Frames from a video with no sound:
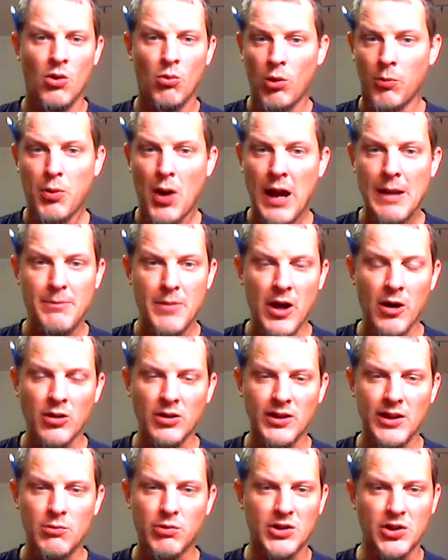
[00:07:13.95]
Well,
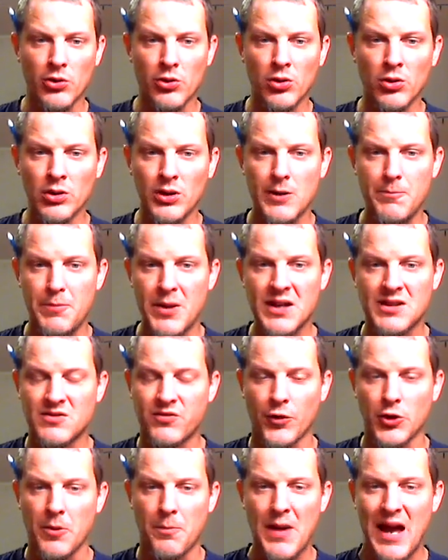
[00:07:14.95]
primarily with the early
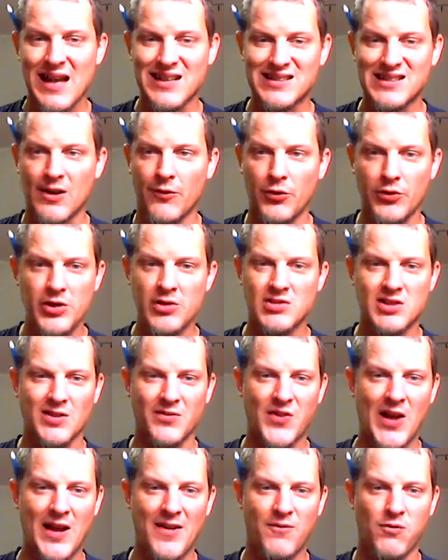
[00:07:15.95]
picks for the past several years,
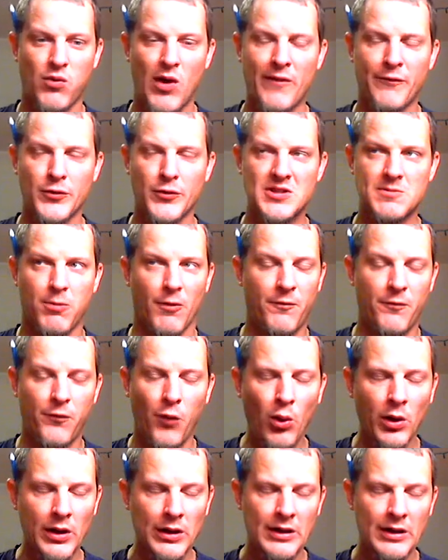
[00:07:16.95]
as I've referenced
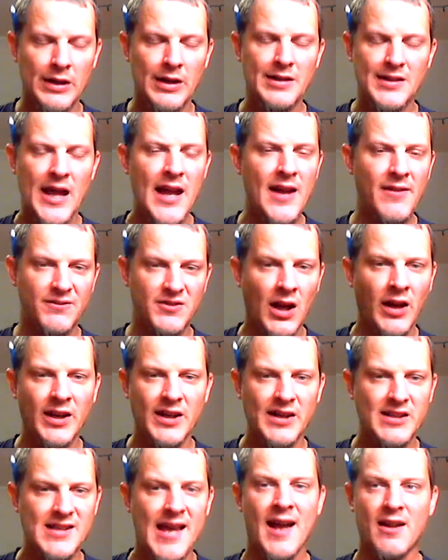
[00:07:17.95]
before, they have
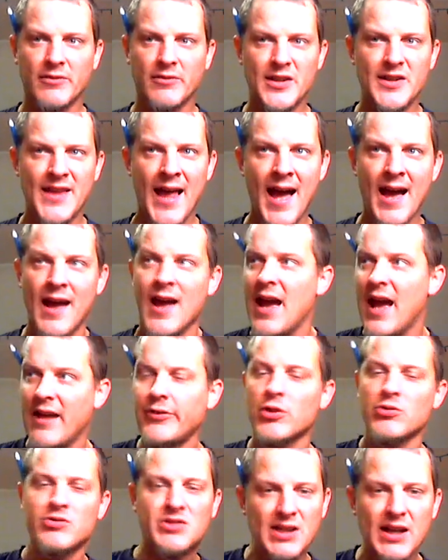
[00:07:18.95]
done exactly that.
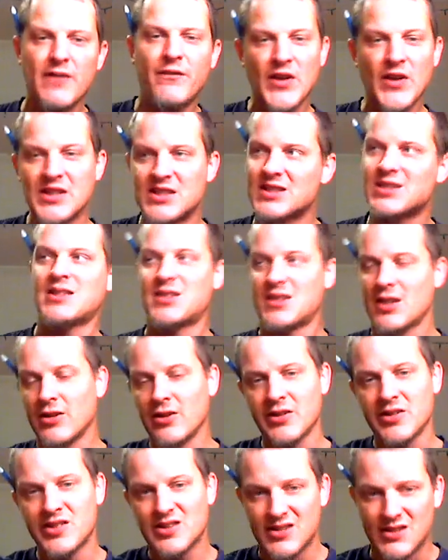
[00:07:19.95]
And their defense
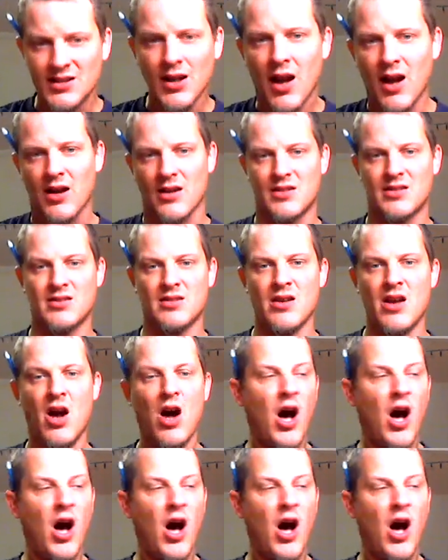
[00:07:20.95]
still sucks.